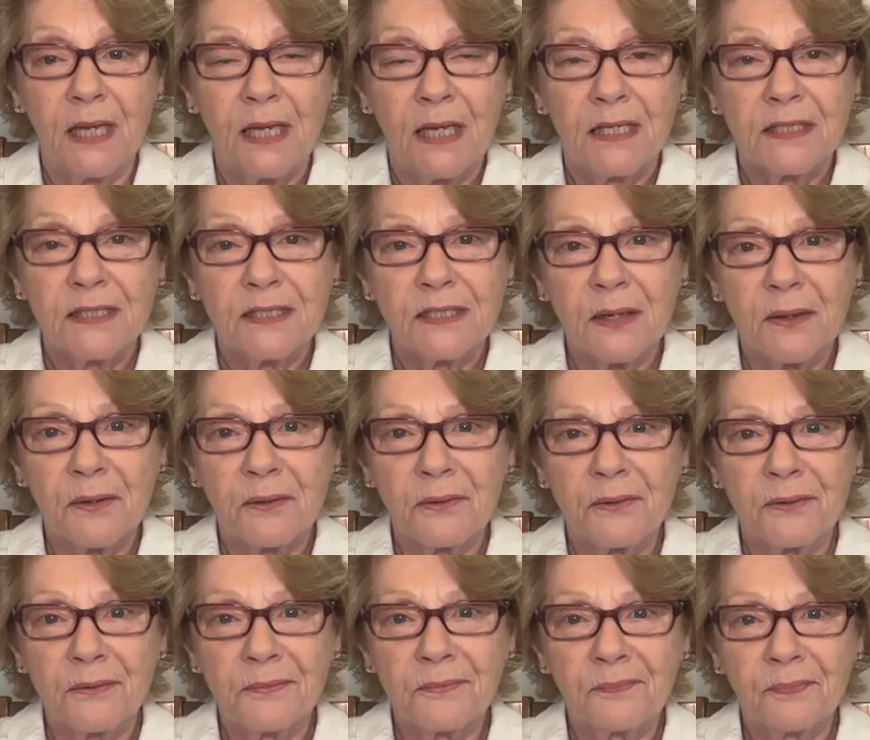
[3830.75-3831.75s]

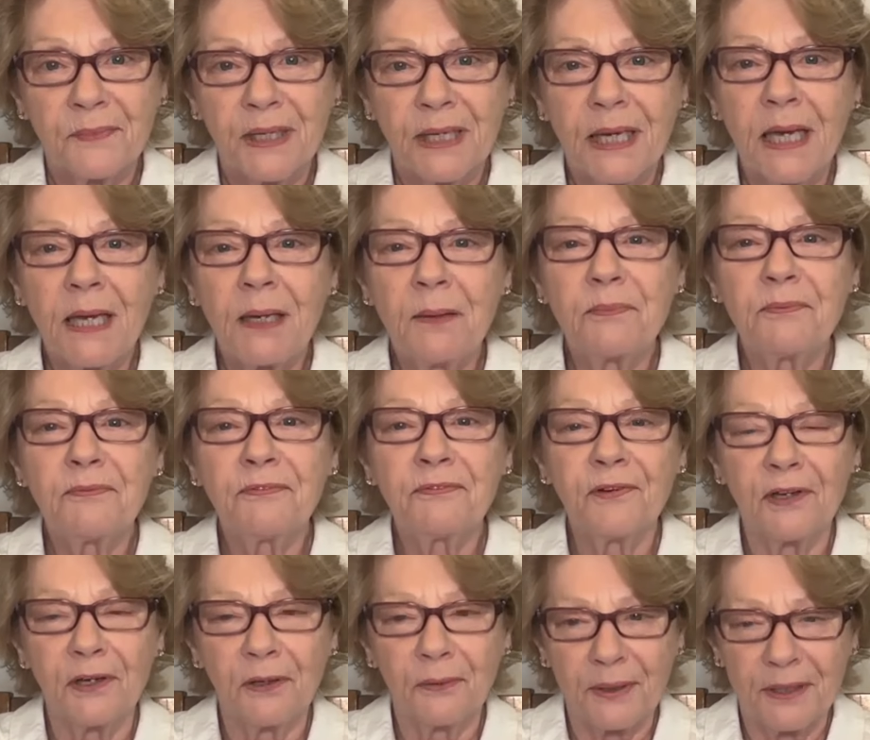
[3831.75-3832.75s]
So keep
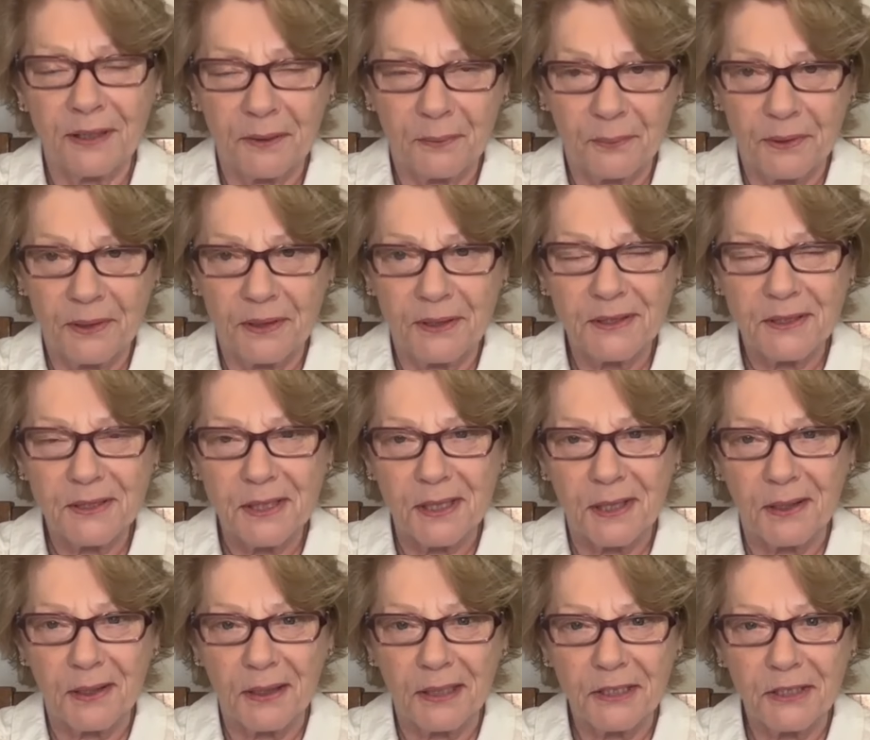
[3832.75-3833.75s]
following the words
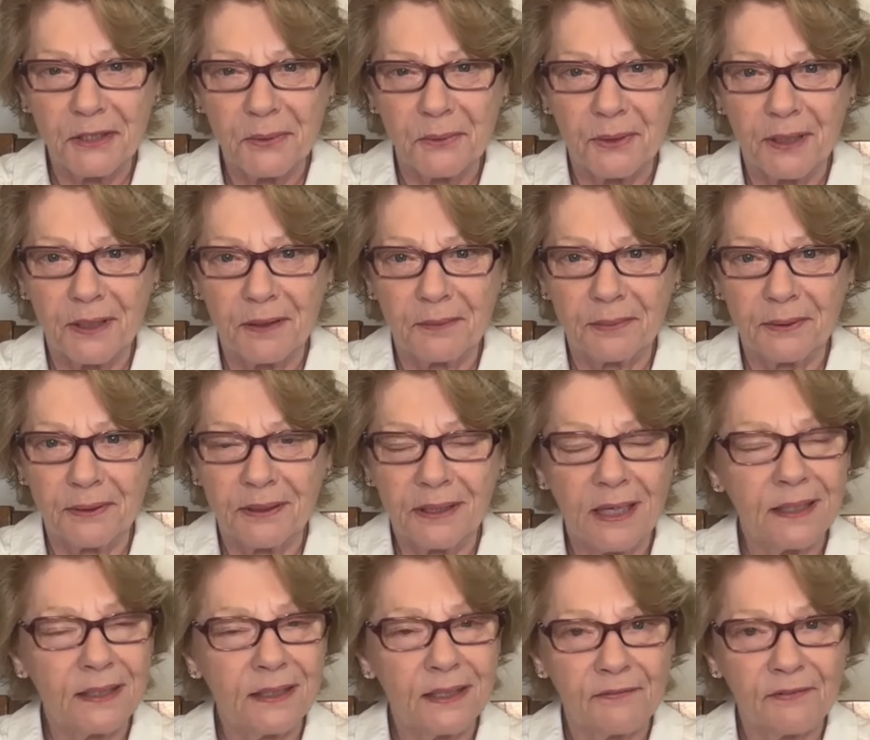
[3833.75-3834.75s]
that light you up
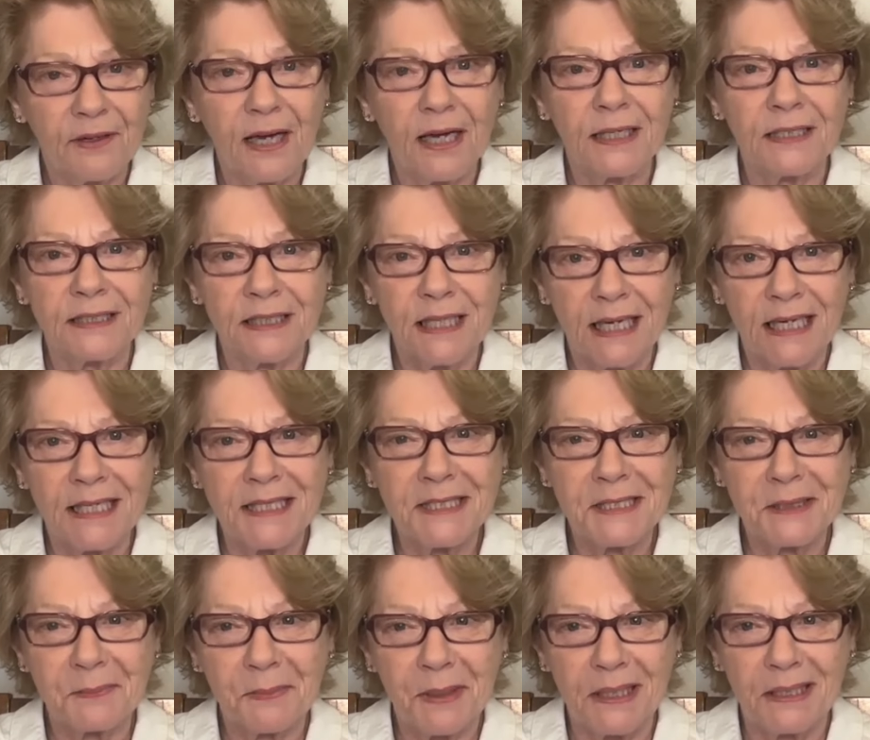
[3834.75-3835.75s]
and never
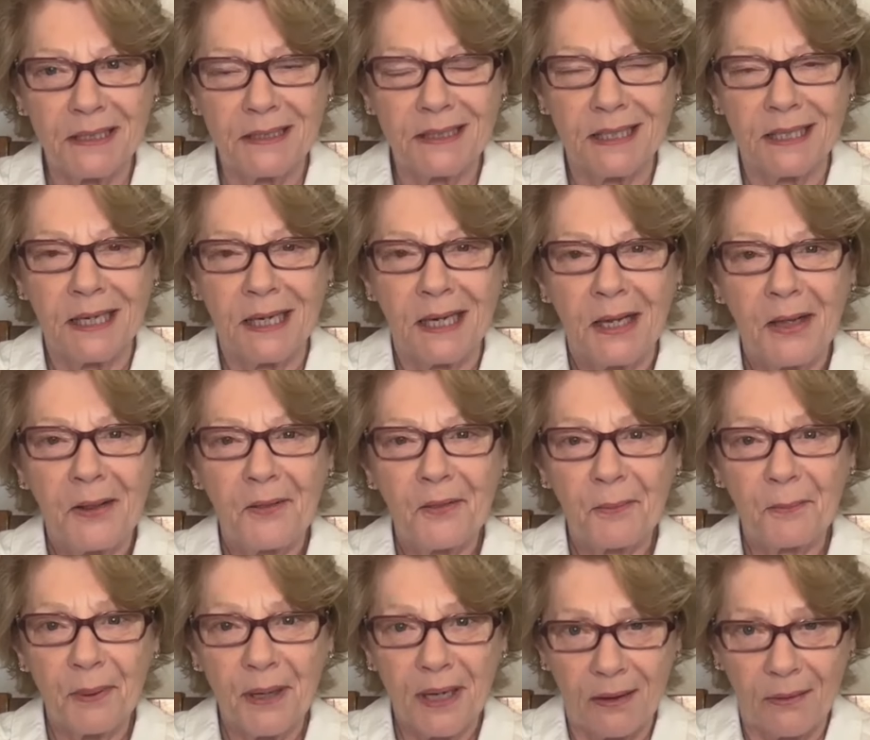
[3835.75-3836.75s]
underestimate the
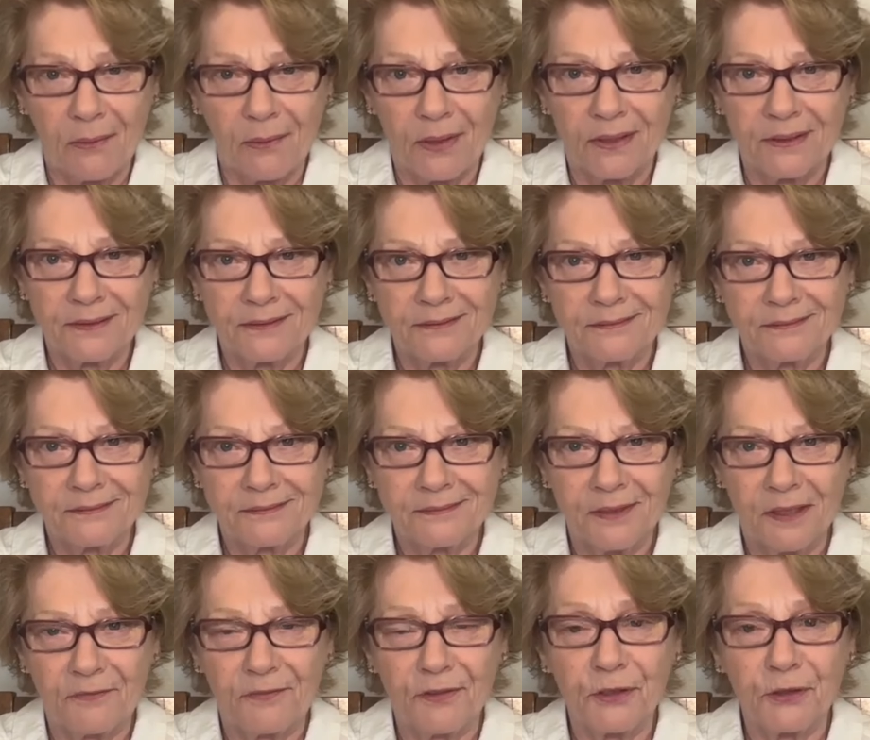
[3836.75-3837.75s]
power
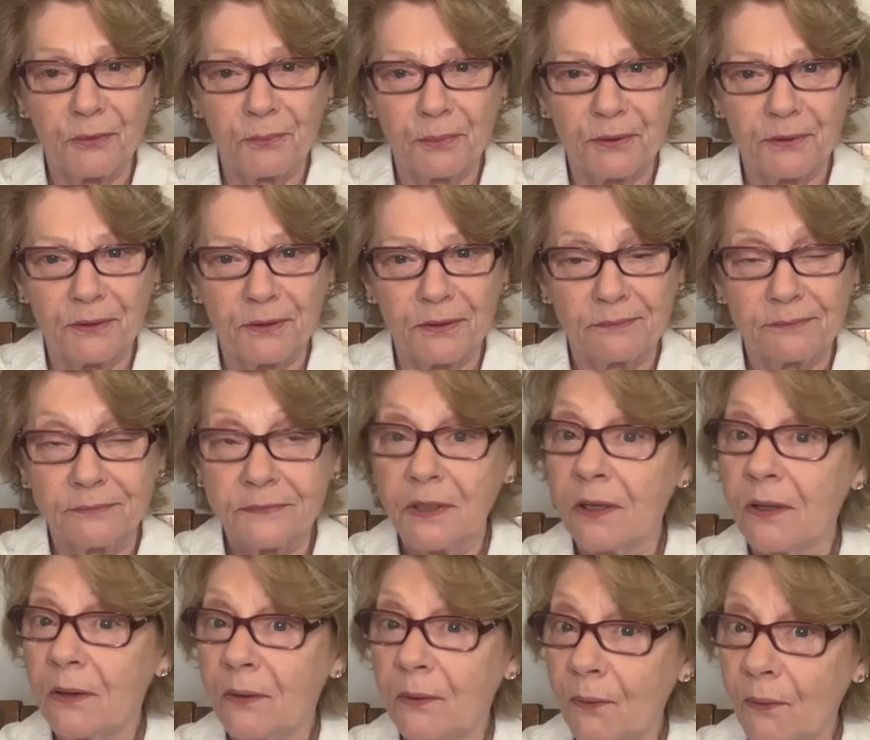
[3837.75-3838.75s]
of a good book
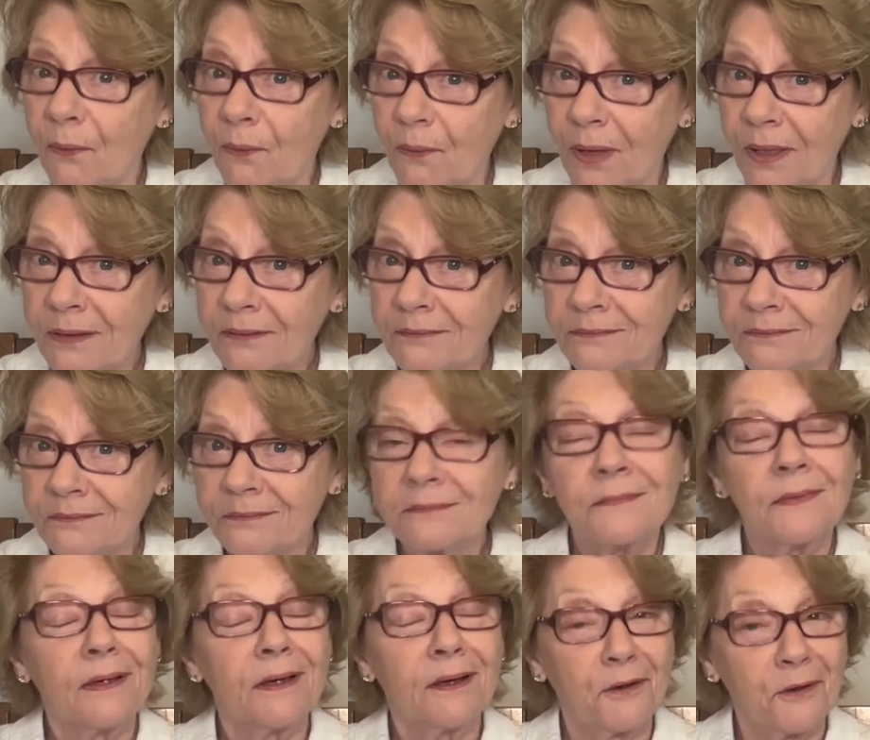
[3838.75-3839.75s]
or
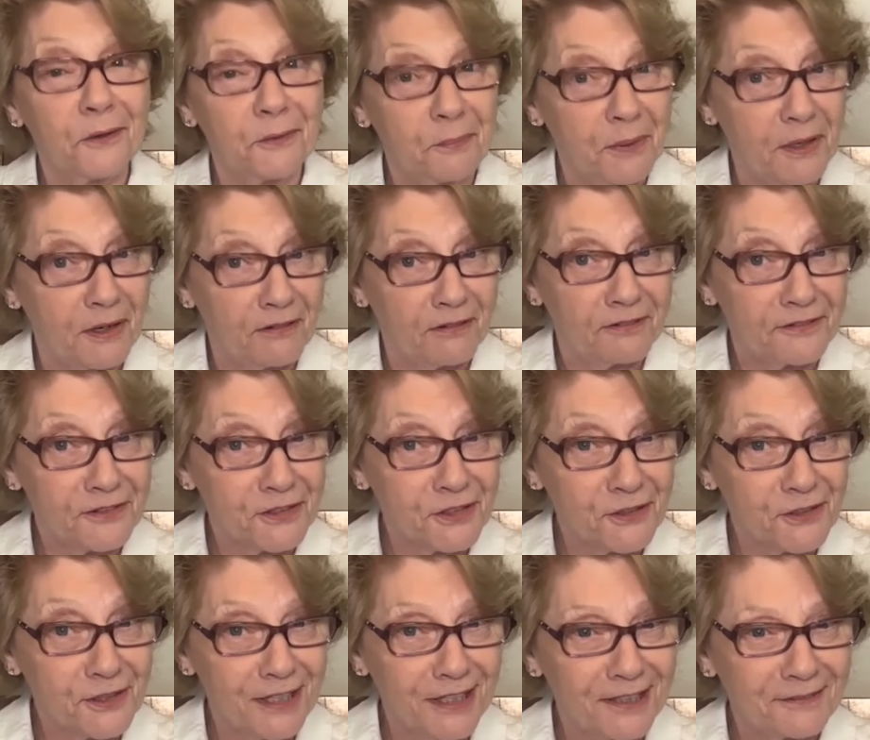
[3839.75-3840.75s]
a good bar of
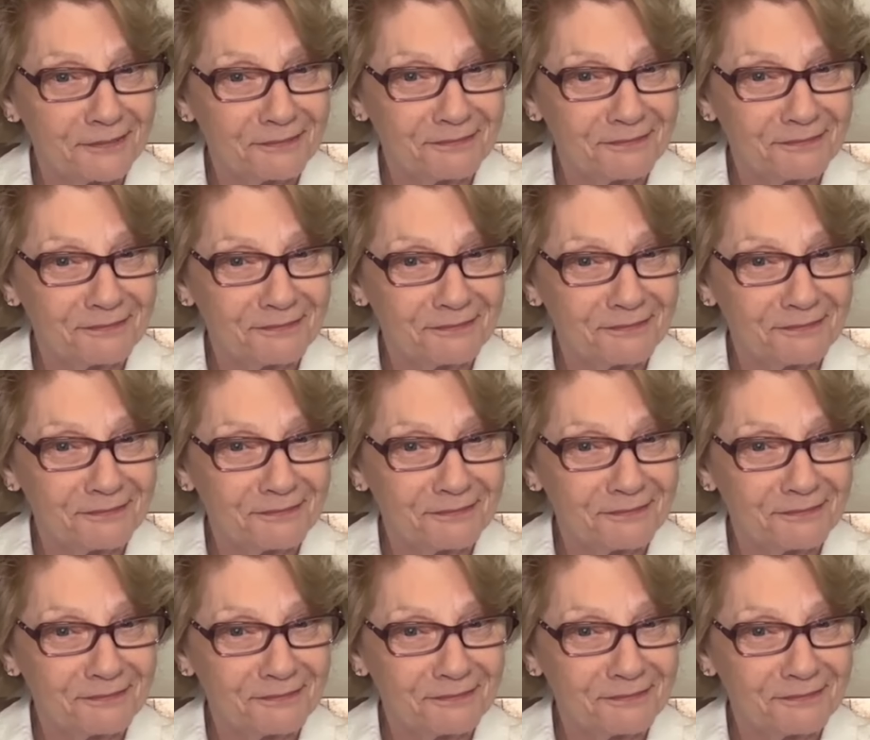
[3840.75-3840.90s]
chocolate.